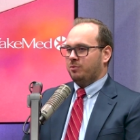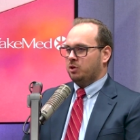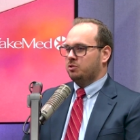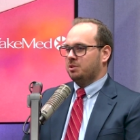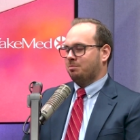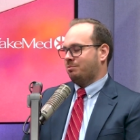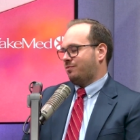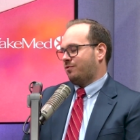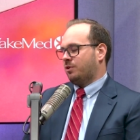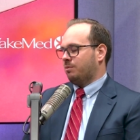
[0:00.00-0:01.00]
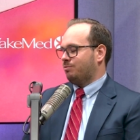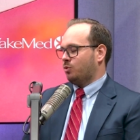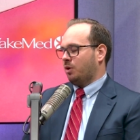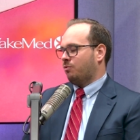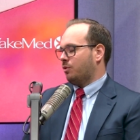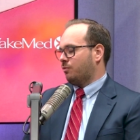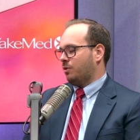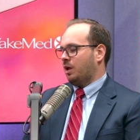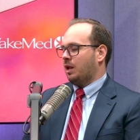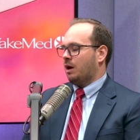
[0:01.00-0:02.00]
Usually for 24 to
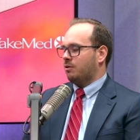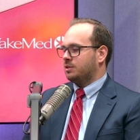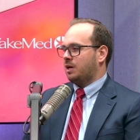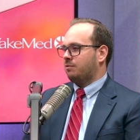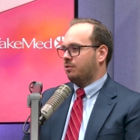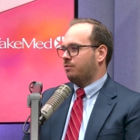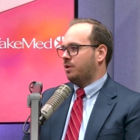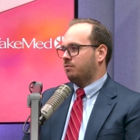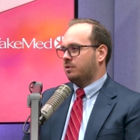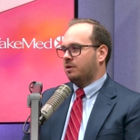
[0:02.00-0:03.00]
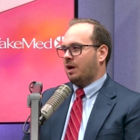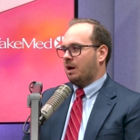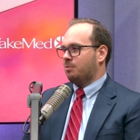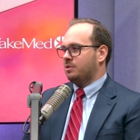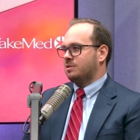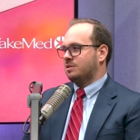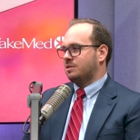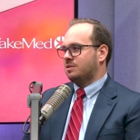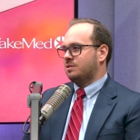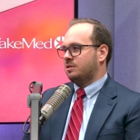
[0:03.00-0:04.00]
48 hours after a fever happens
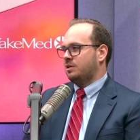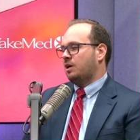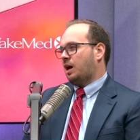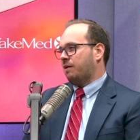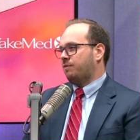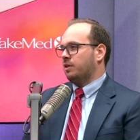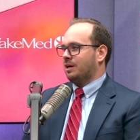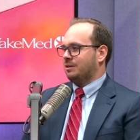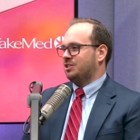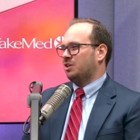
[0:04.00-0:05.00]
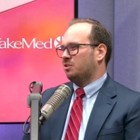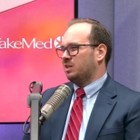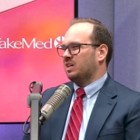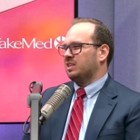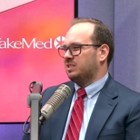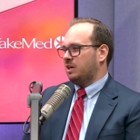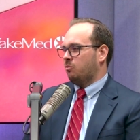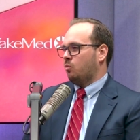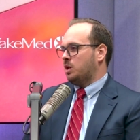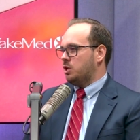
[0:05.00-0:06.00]
is, I feel like, generally a
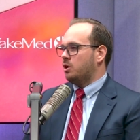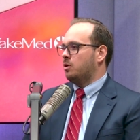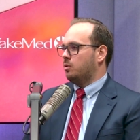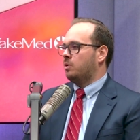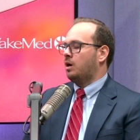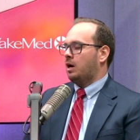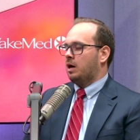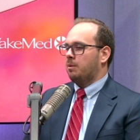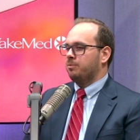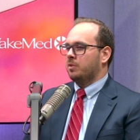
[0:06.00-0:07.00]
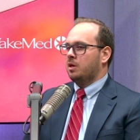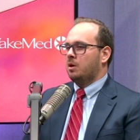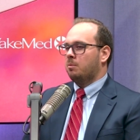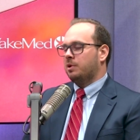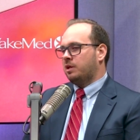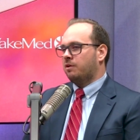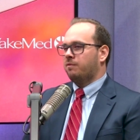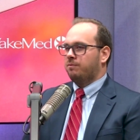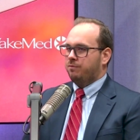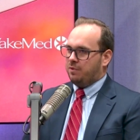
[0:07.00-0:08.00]
safe window. But there are
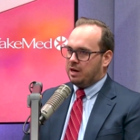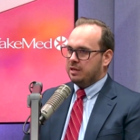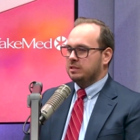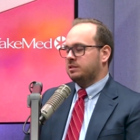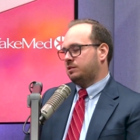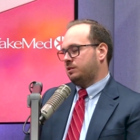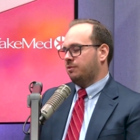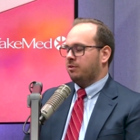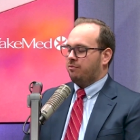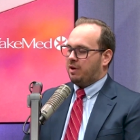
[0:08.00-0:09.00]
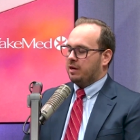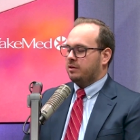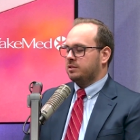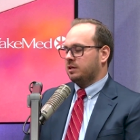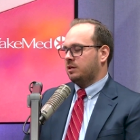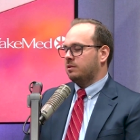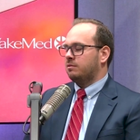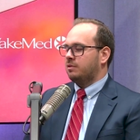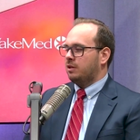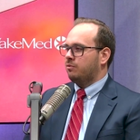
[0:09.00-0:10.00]
various different factors that
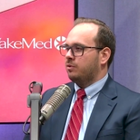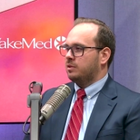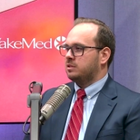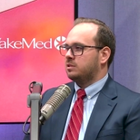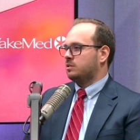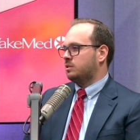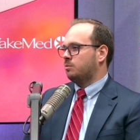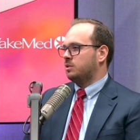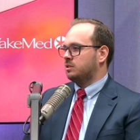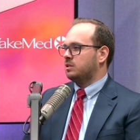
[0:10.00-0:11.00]
can influence someone's